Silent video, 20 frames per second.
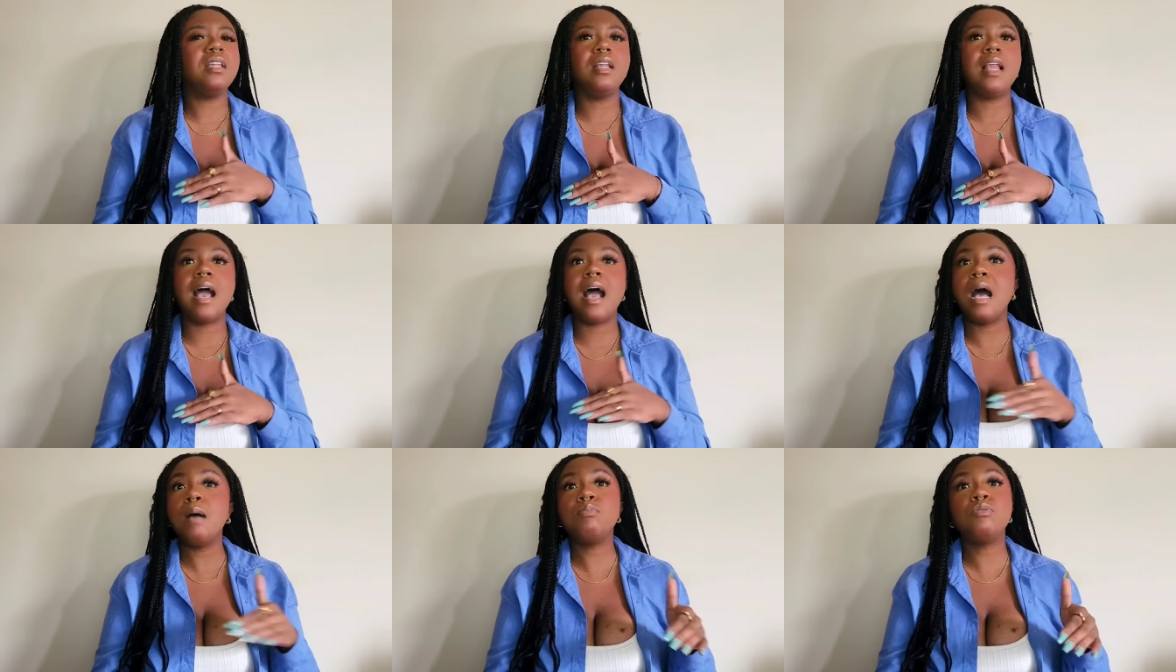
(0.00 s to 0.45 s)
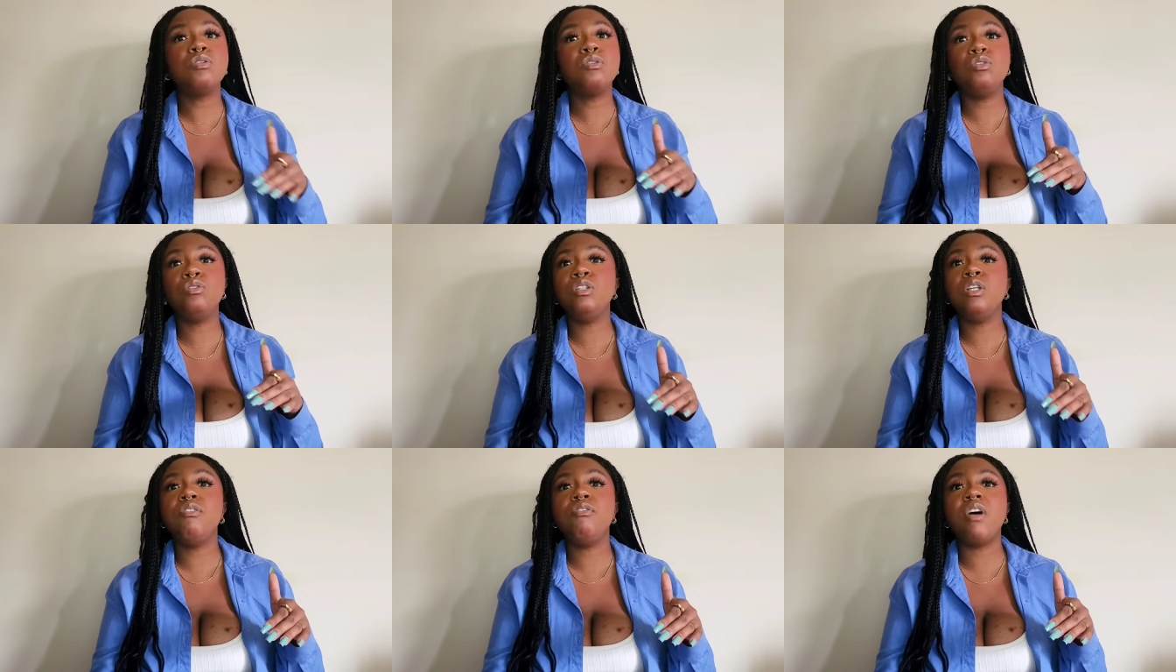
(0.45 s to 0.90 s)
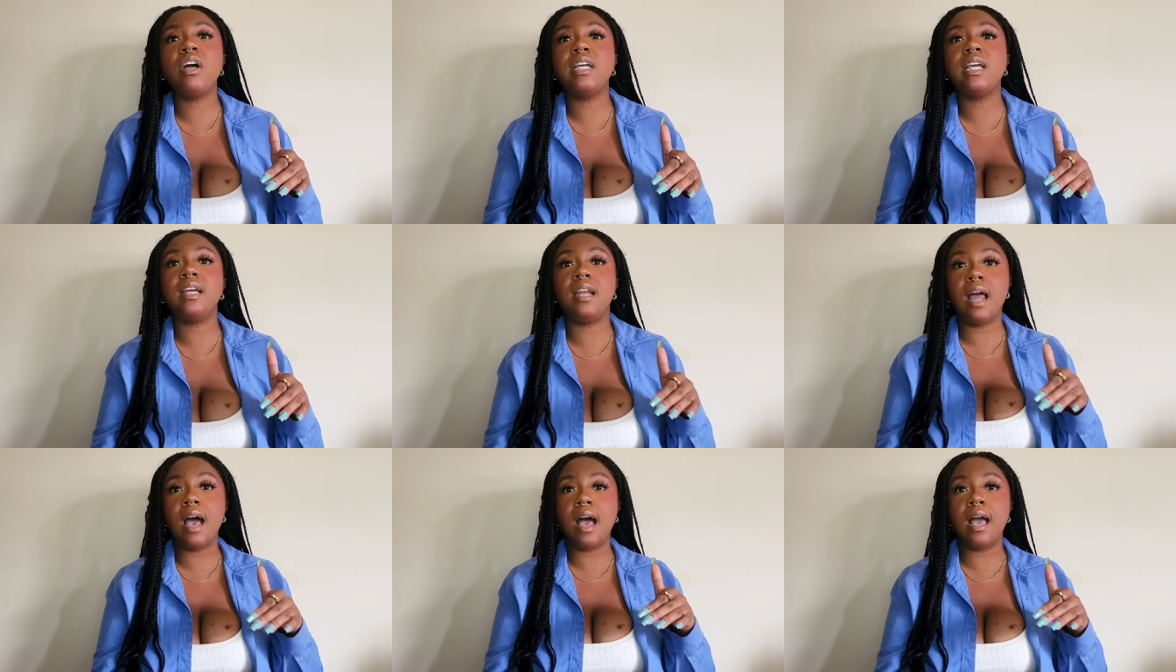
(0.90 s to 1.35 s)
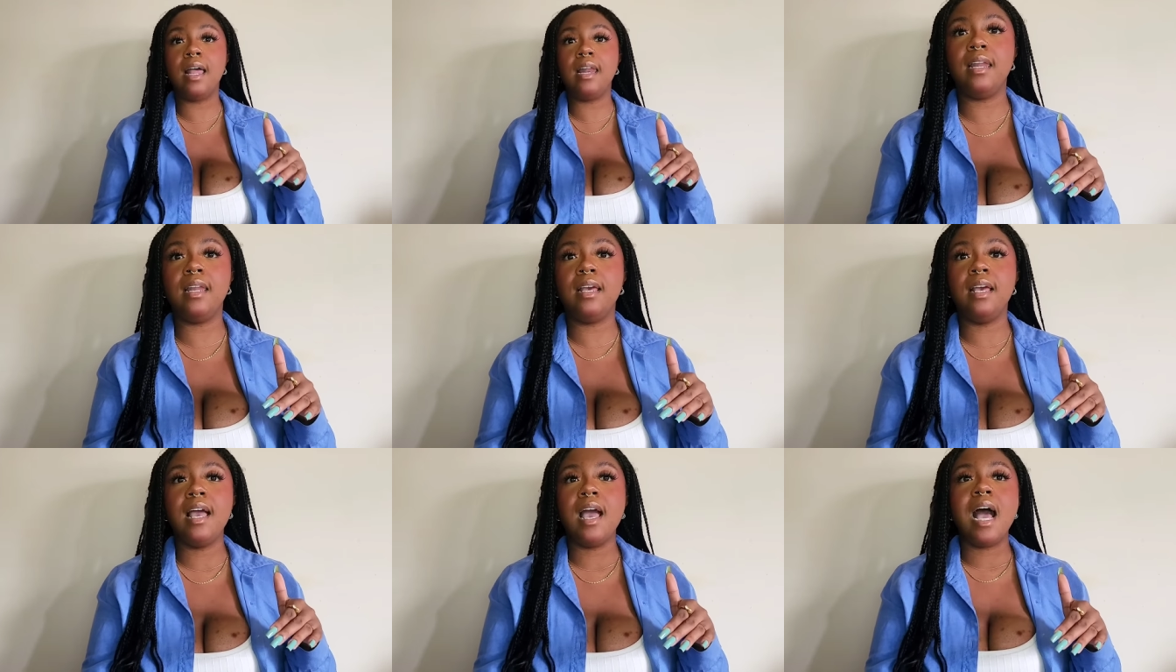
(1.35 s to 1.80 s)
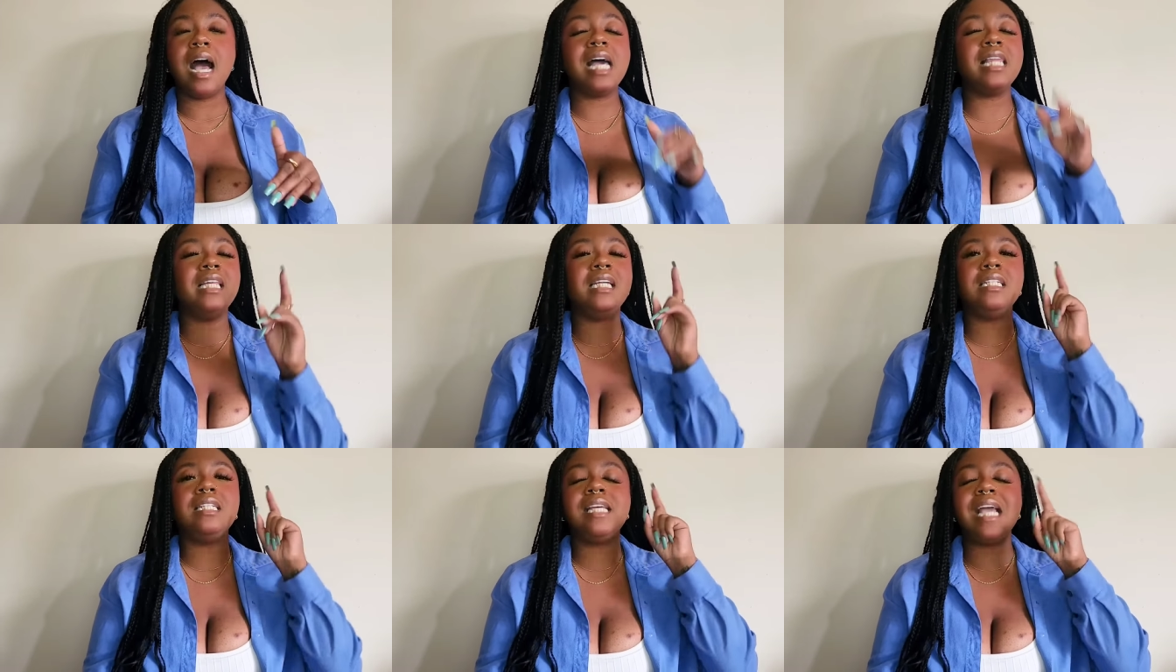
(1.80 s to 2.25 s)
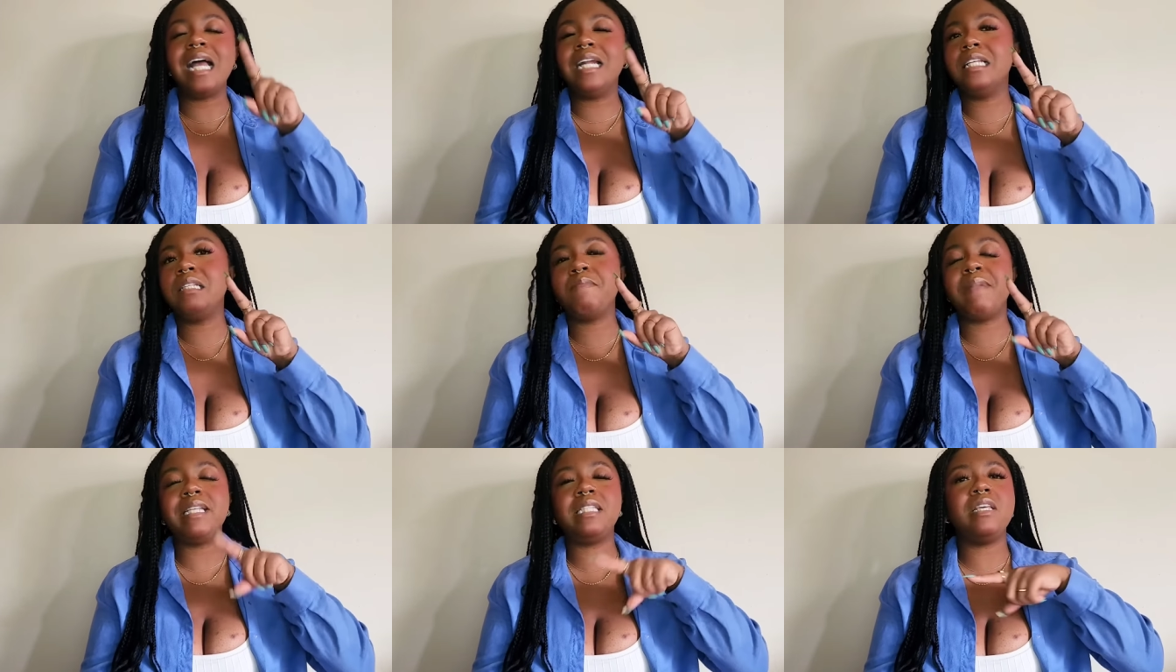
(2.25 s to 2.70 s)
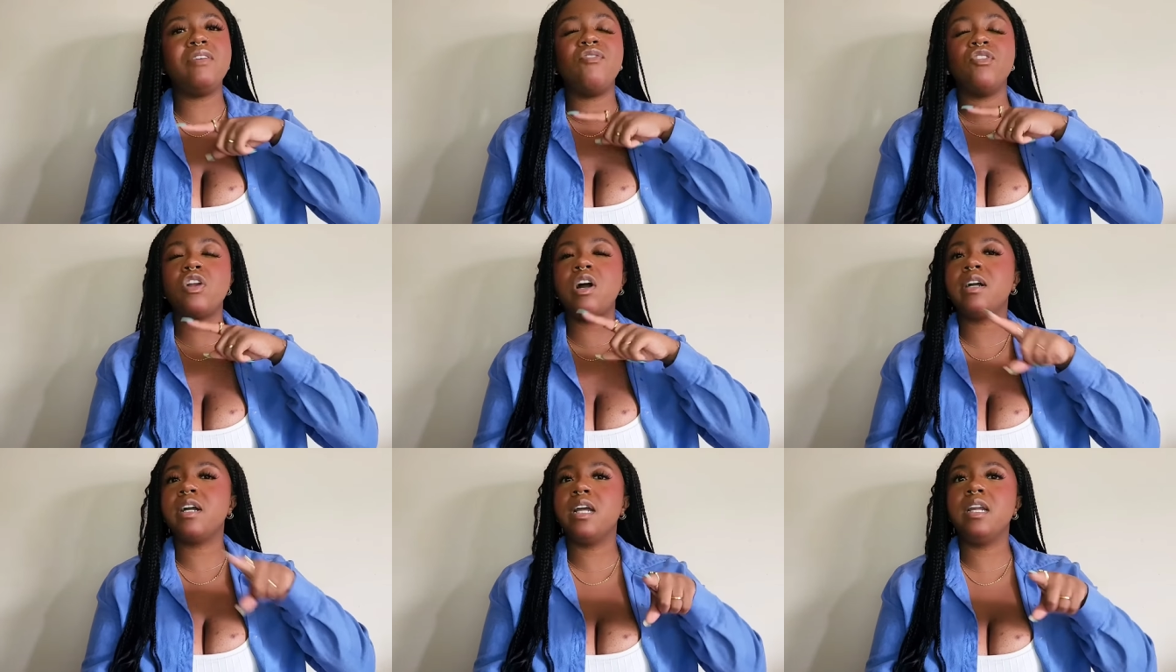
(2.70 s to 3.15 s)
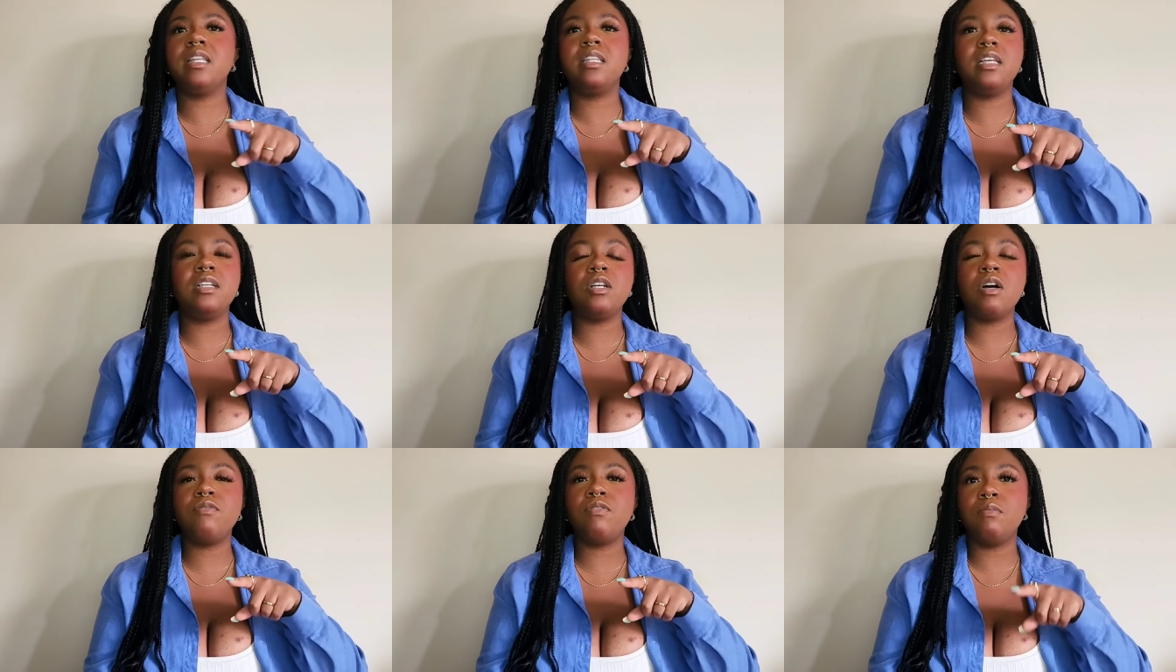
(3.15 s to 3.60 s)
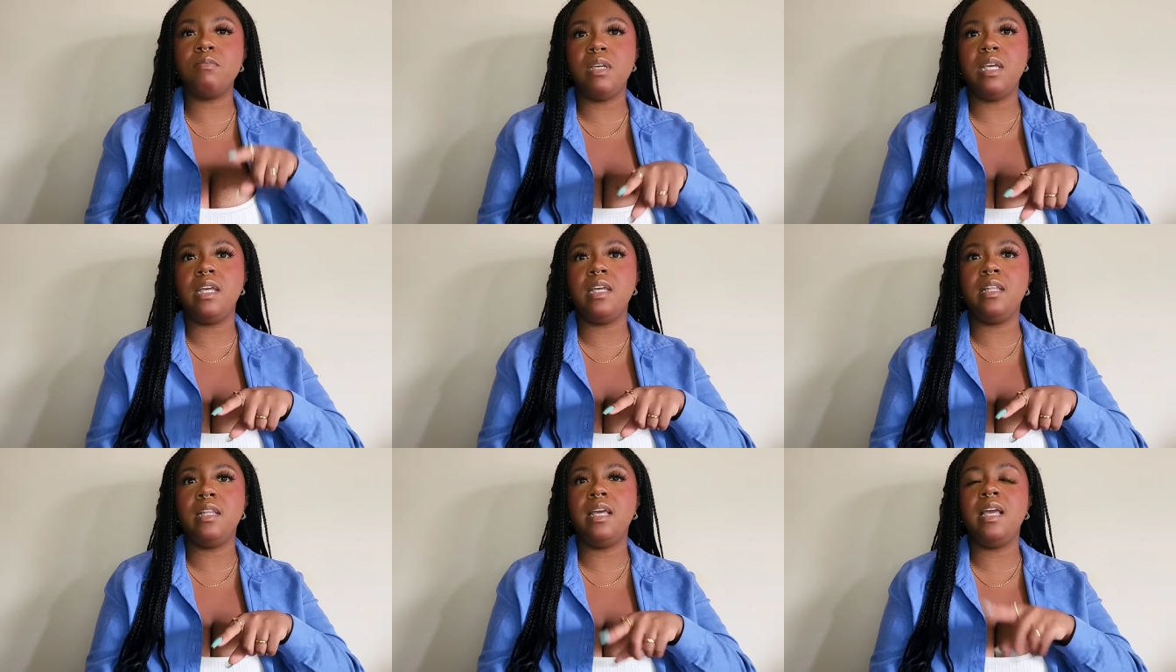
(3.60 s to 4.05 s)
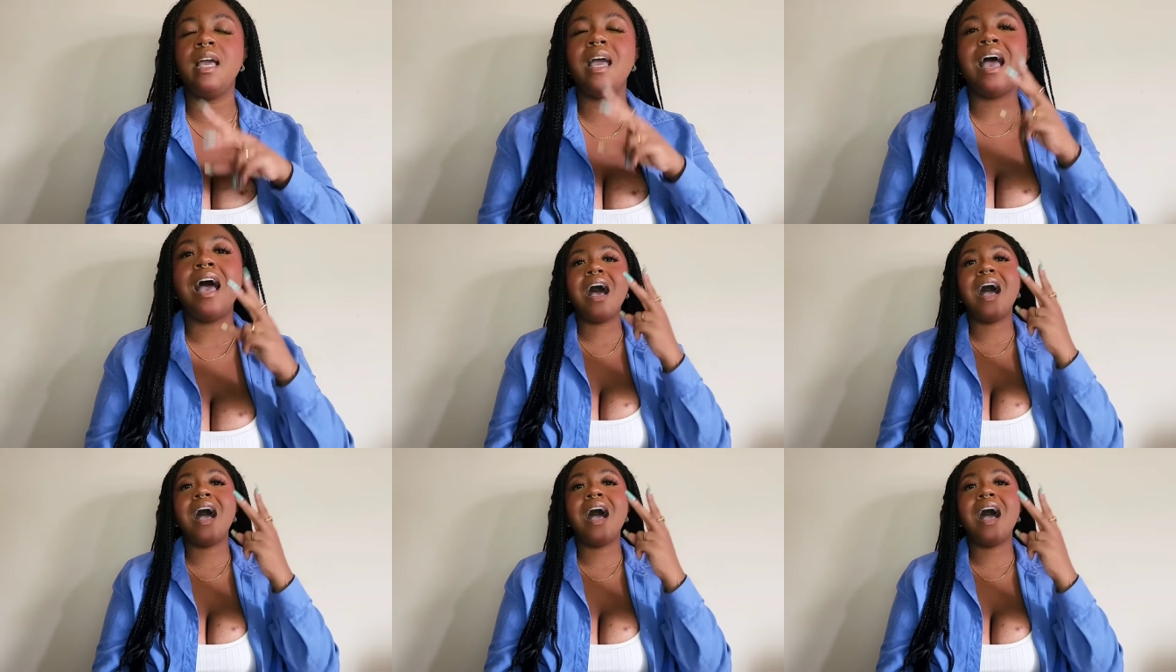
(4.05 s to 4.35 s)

Absolutely fucking not. I think Tiana's messy for not cutting things off immediately.